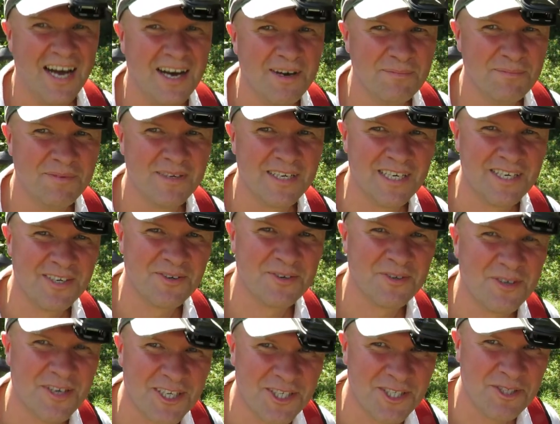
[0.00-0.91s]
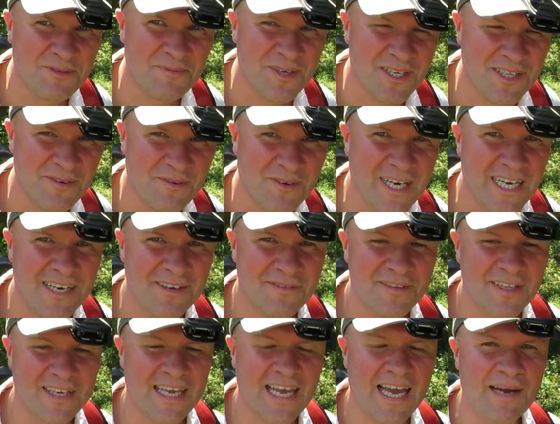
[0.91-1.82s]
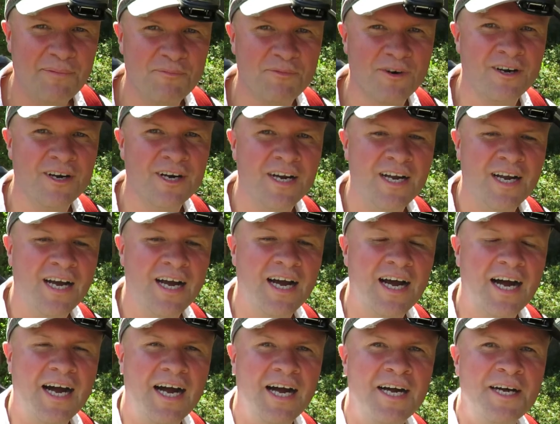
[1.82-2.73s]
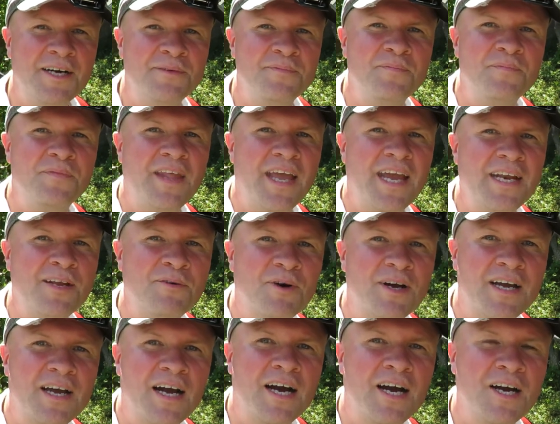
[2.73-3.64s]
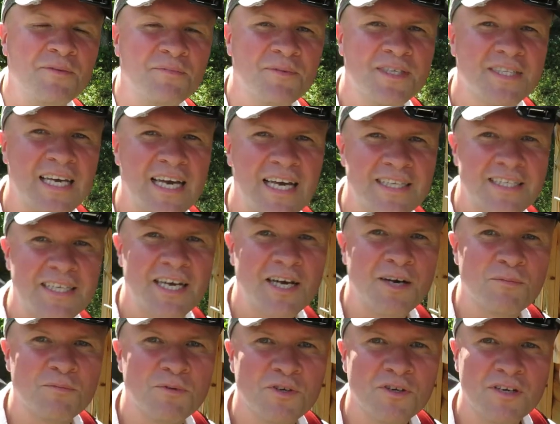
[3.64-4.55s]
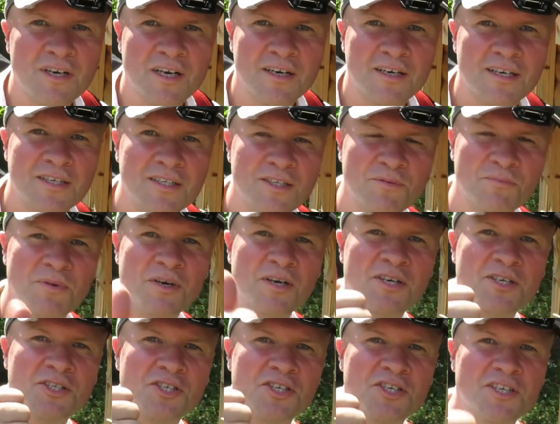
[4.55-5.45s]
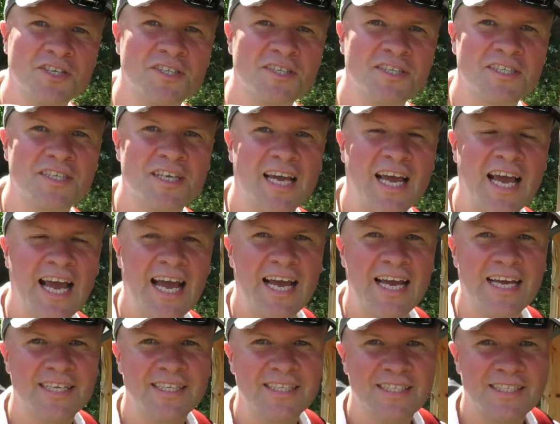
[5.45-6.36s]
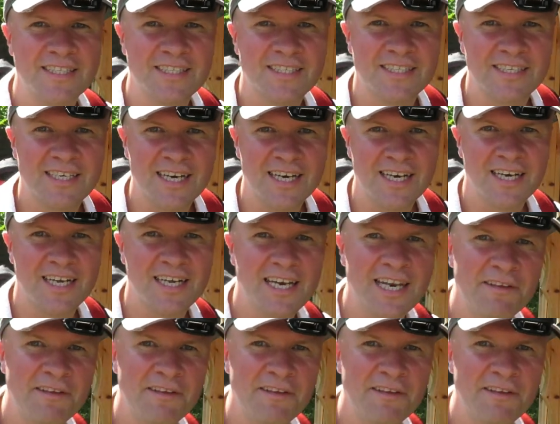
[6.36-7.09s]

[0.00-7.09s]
I'm being crushed by the weight of the camera. Um, anyway, I hope this has helped. Good luck in your purchase and uh,